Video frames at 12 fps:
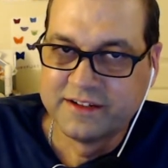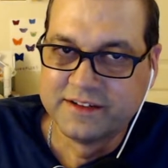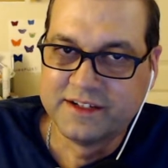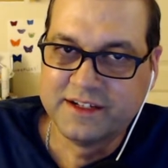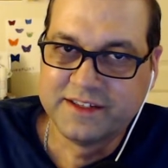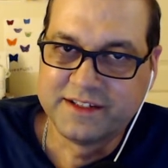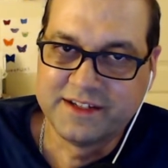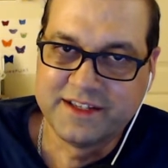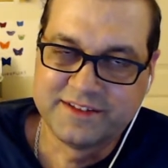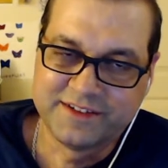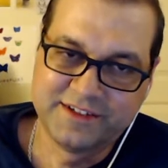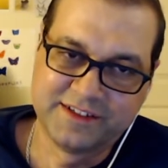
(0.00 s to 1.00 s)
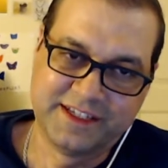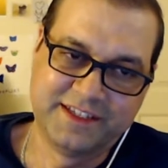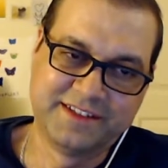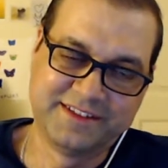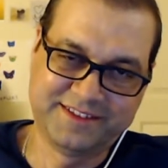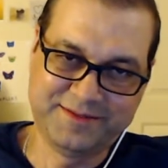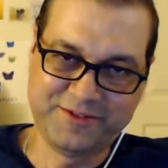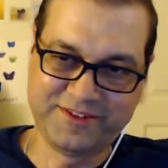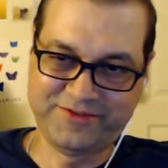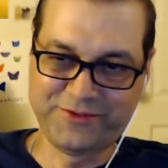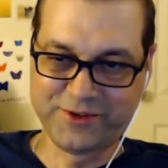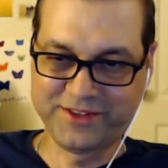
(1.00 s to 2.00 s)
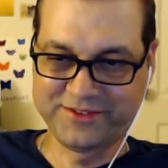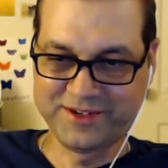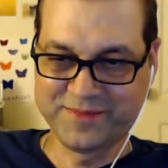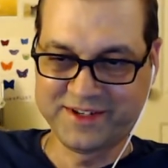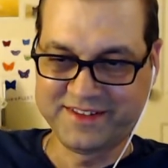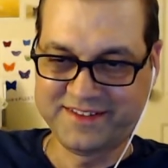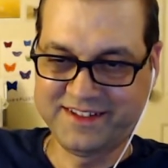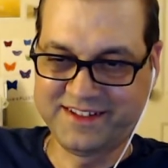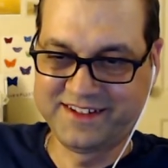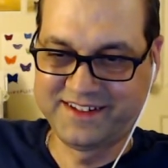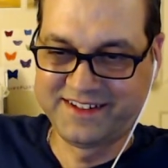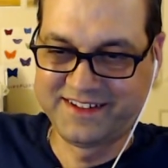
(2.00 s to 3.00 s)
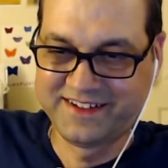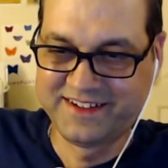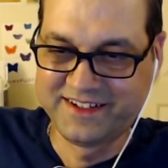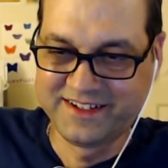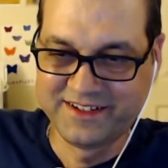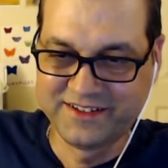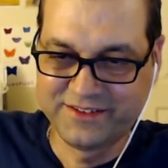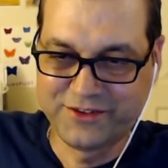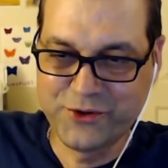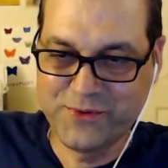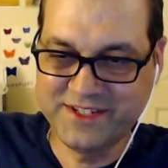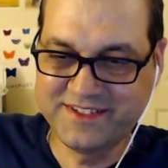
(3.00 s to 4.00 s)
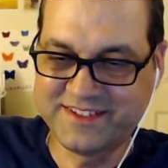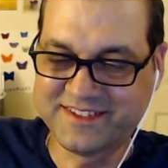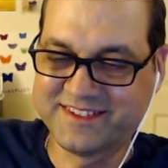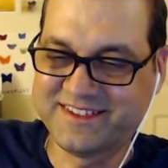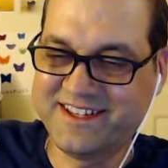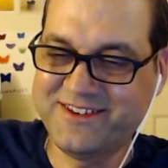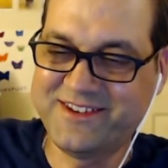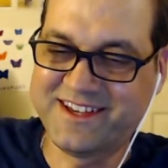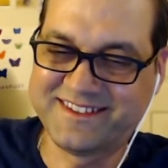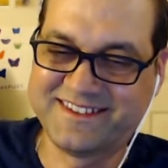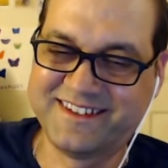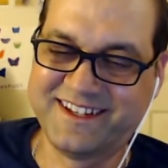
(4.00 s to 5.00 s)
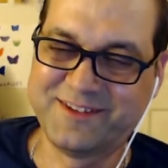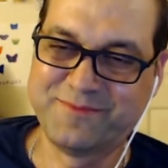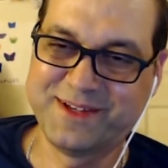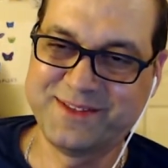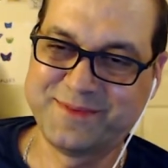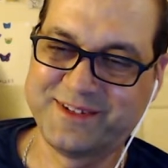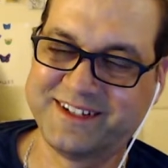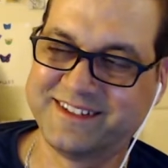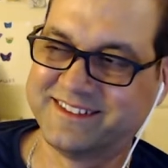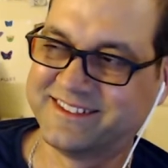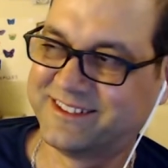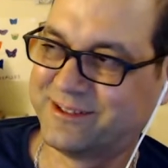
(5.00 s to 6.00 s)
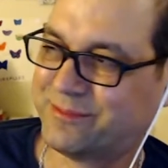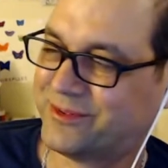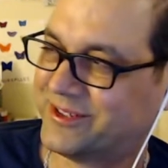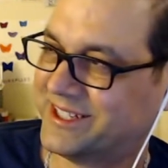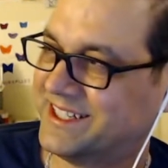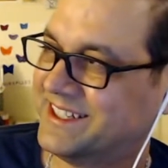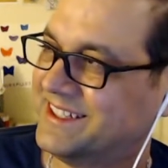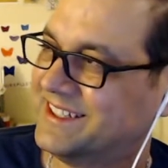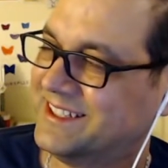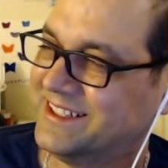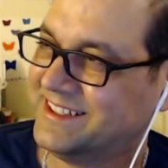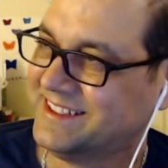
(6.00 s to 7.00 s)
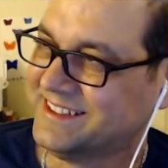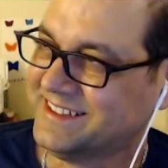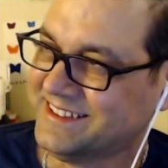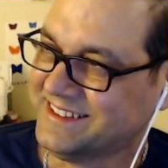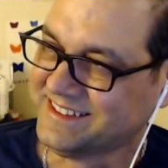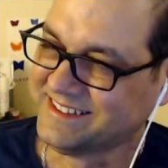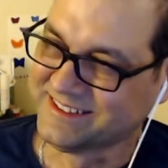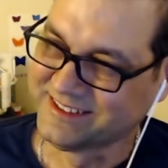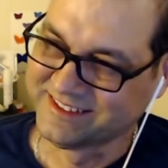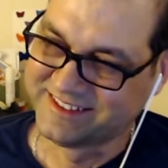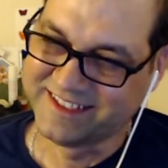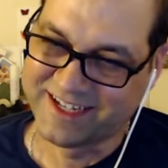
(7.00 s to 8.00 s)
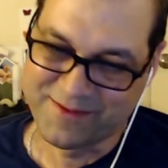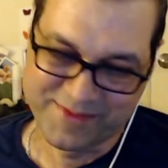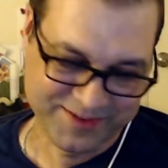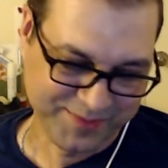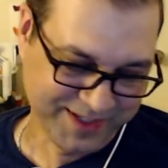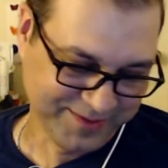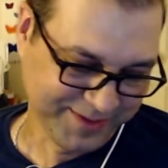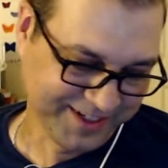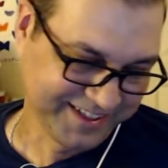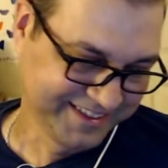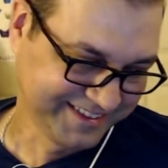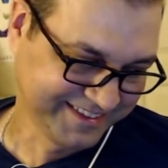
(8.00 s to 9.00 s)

Oh, the night's early. I'm only 43 minutes in. 2 inches of snow yesterday in Pittsburgh. Oh boy. Gee, I miss Pittsburgh.